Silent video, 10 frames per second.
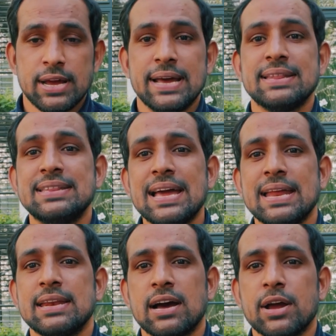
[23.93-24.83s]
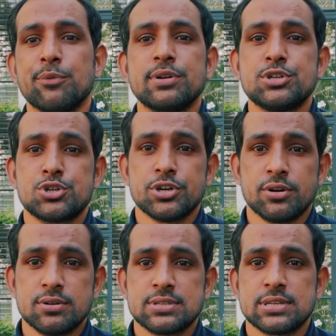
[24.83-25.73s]
And then I will
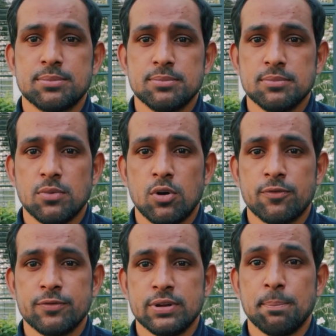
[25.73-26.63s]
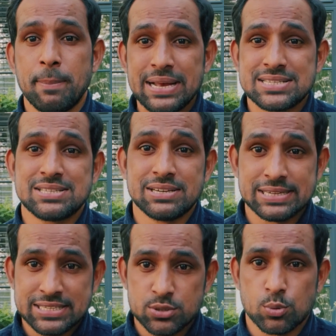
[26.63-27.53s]
share some of the best
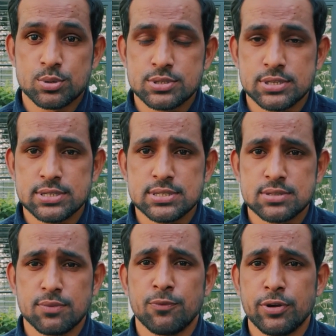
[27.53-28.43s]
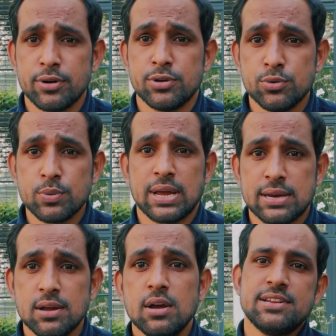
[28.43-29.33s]
resources where you
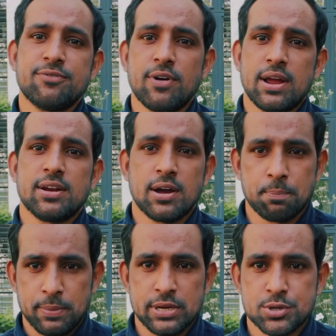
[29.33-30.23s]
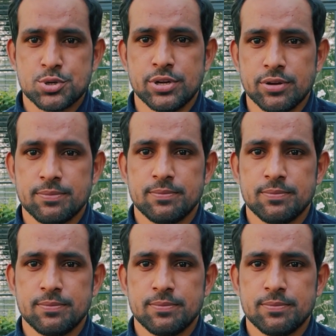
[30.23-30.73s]
can really find a PhD.